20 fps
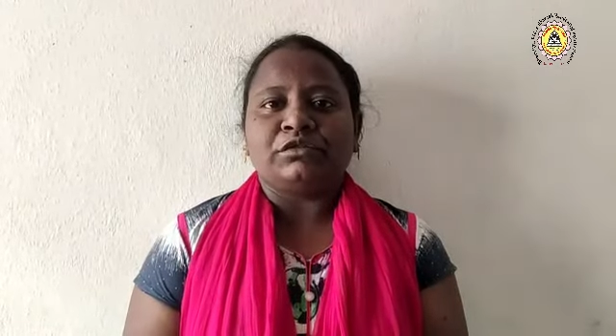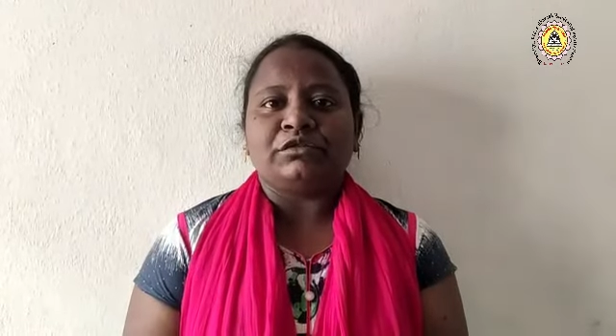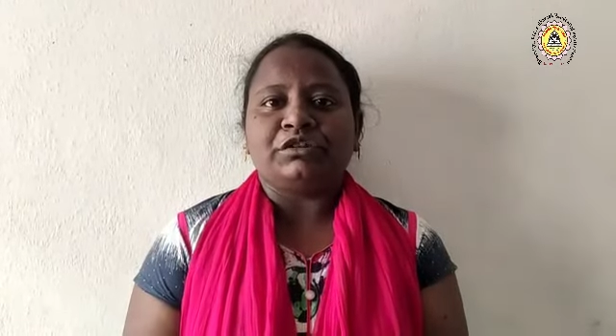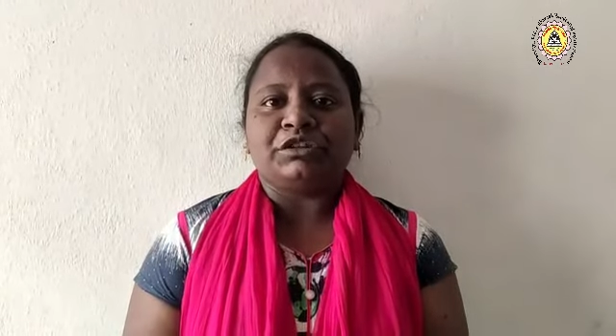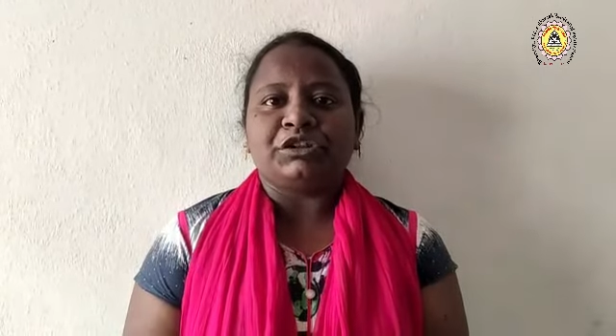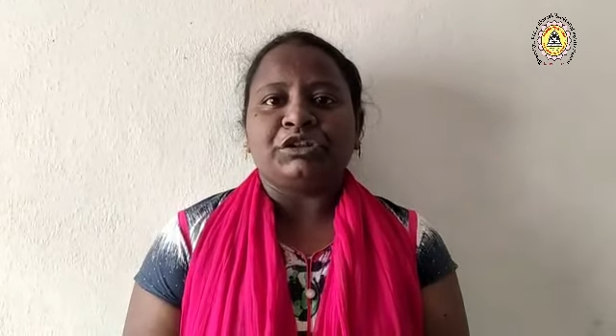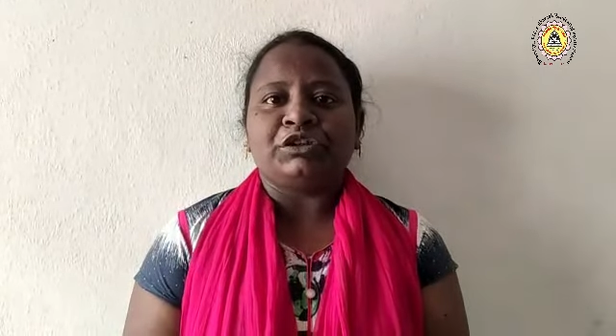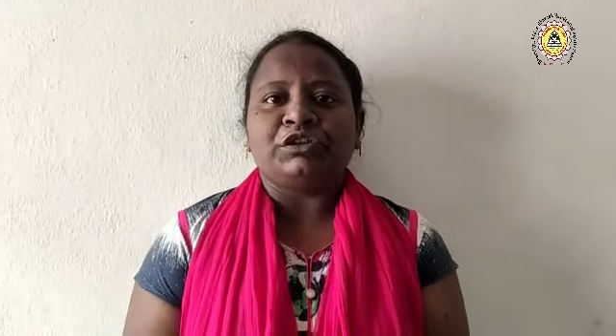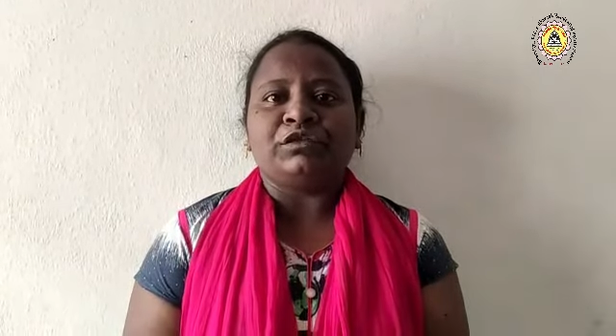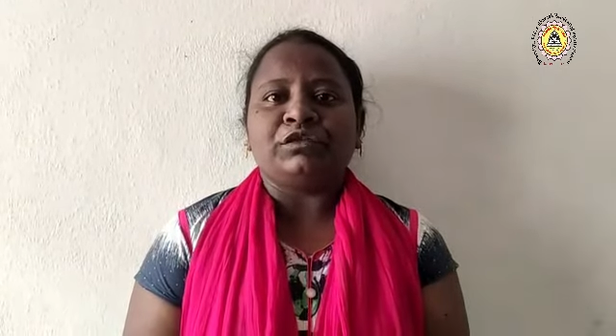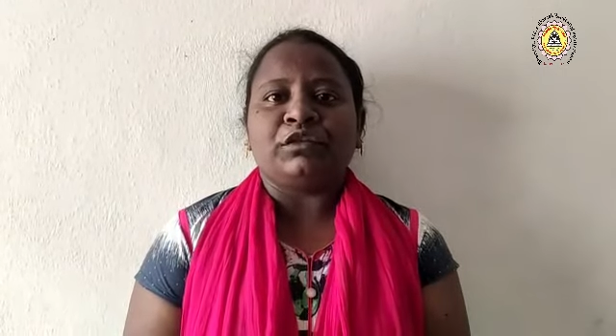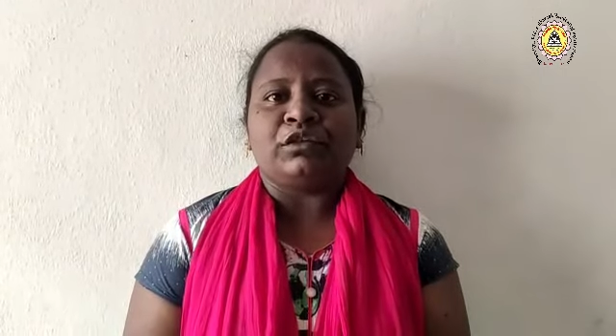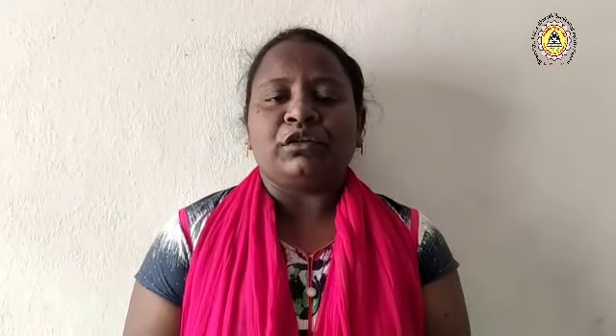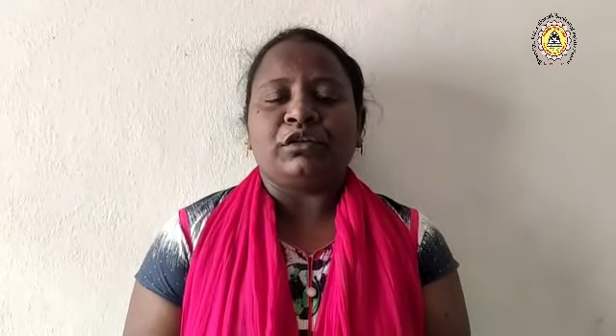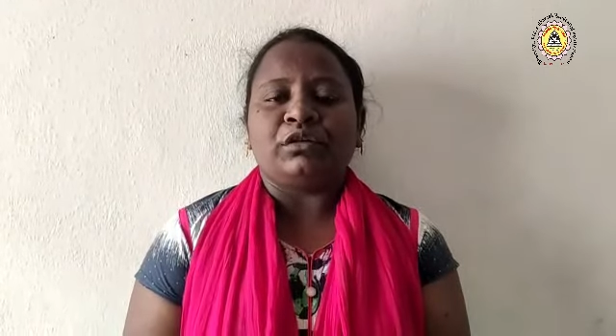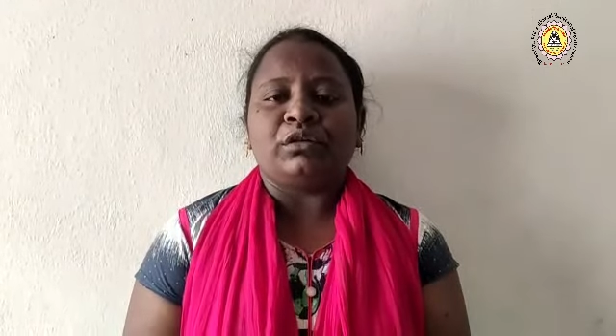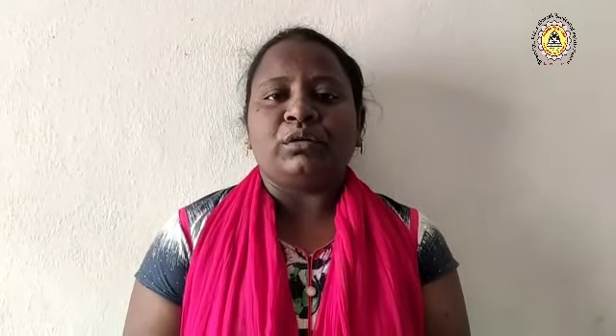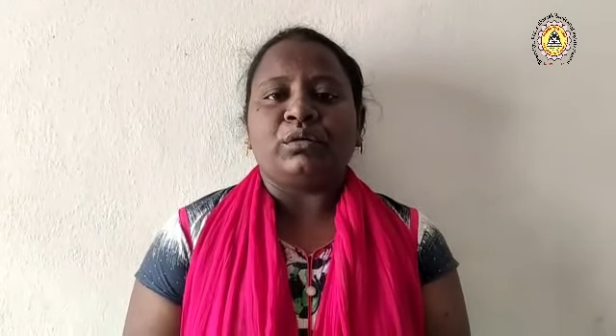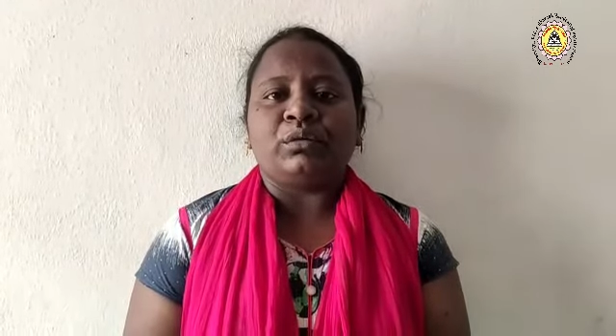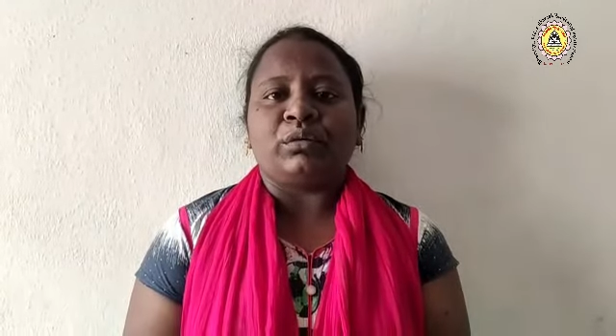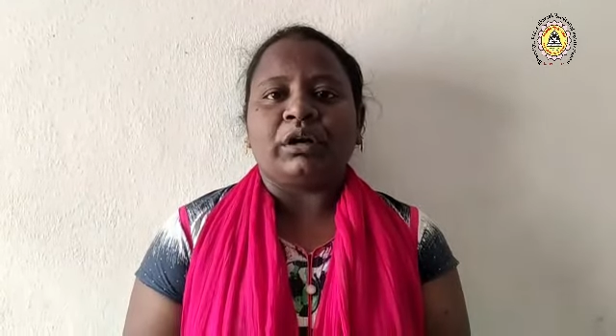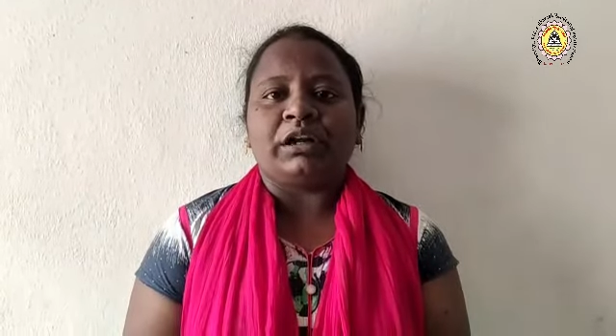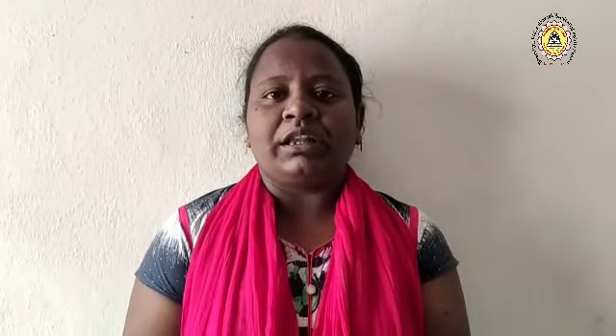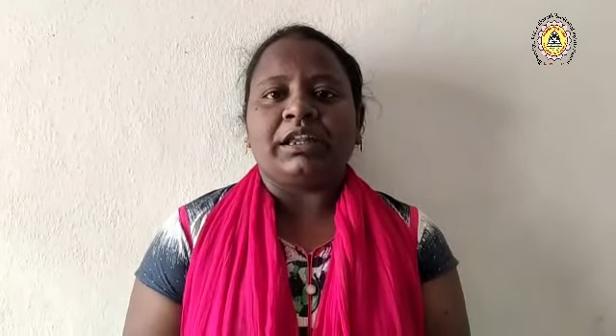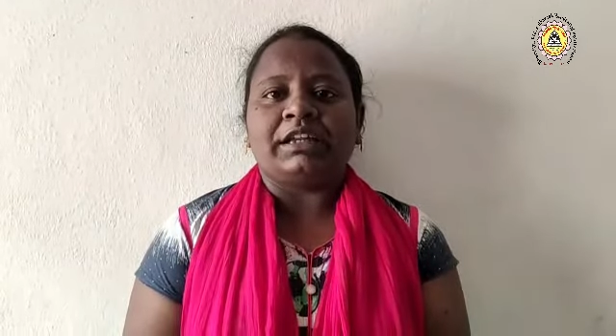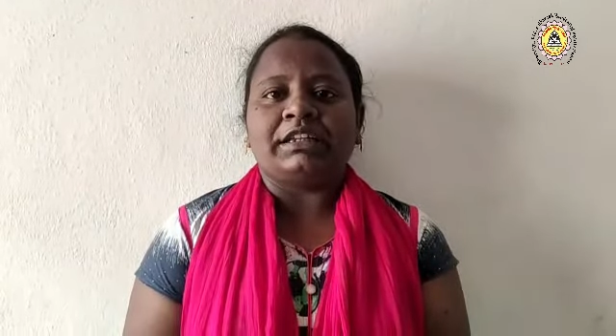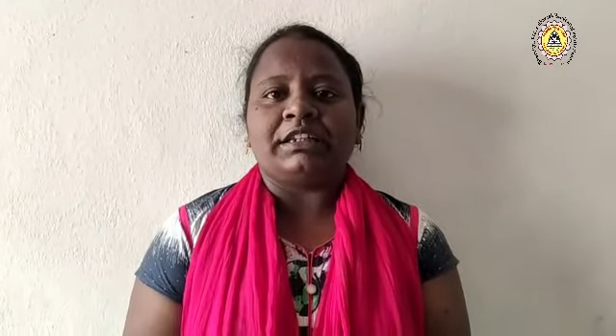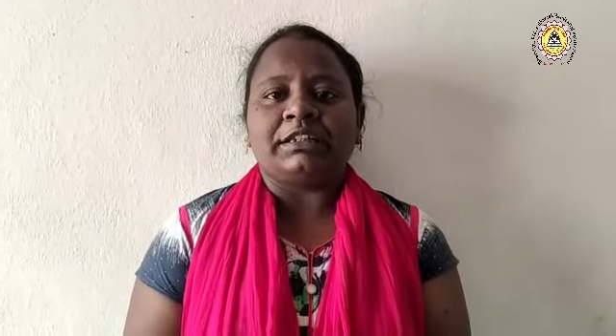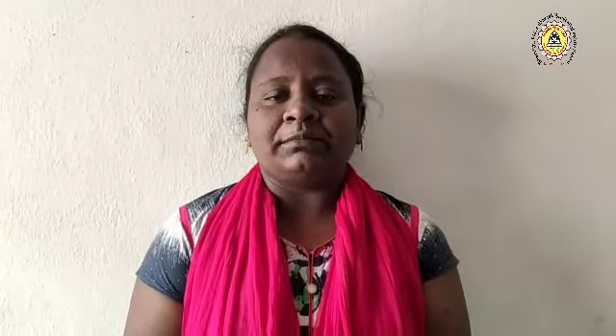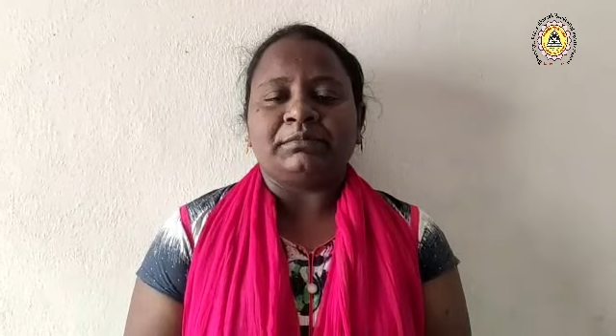you need to follow while
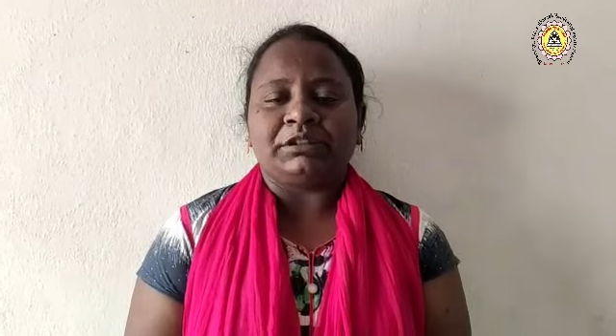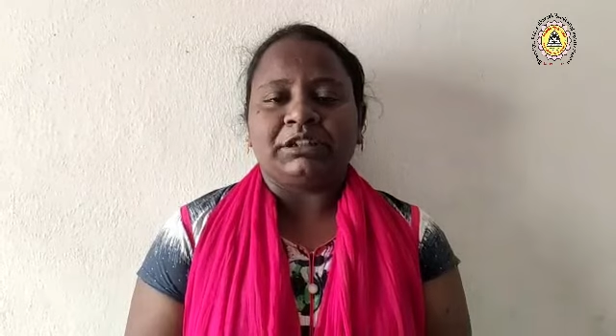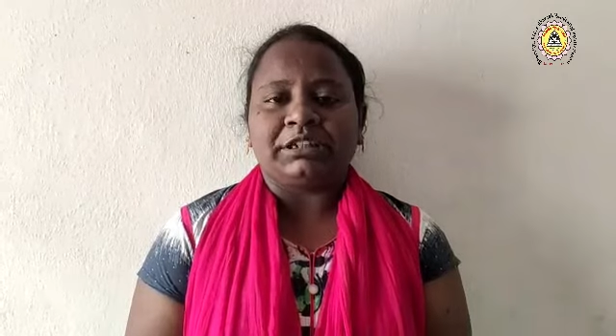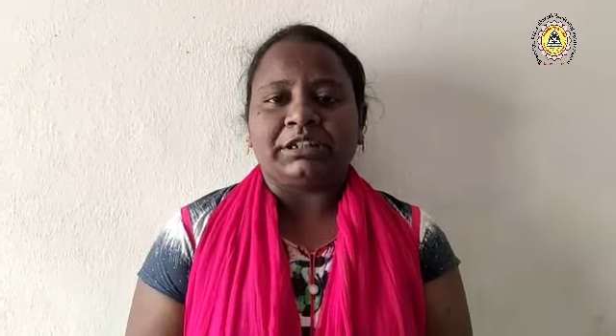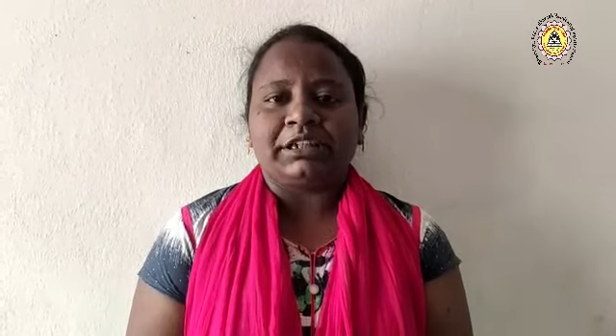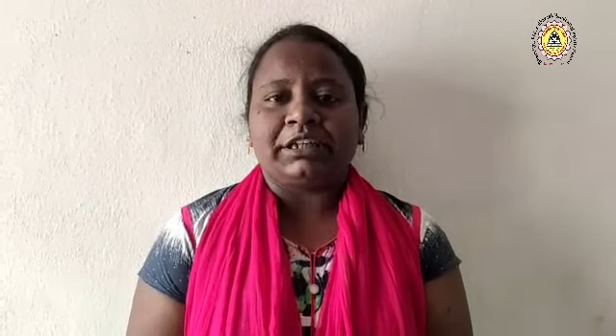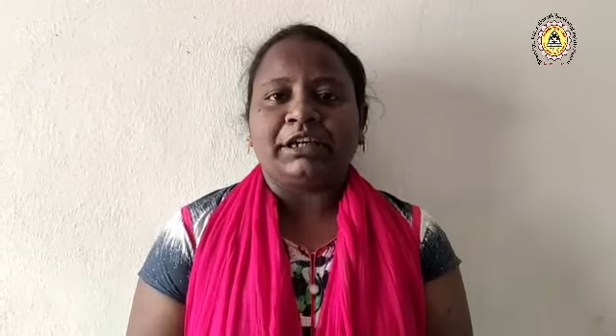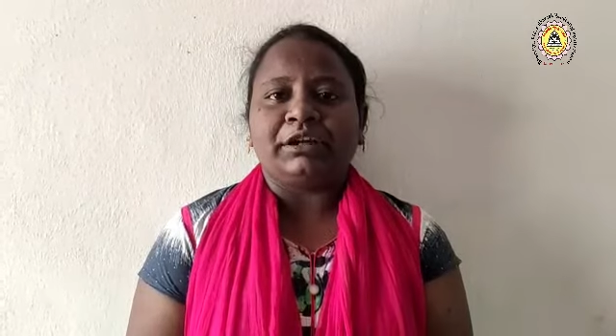attempting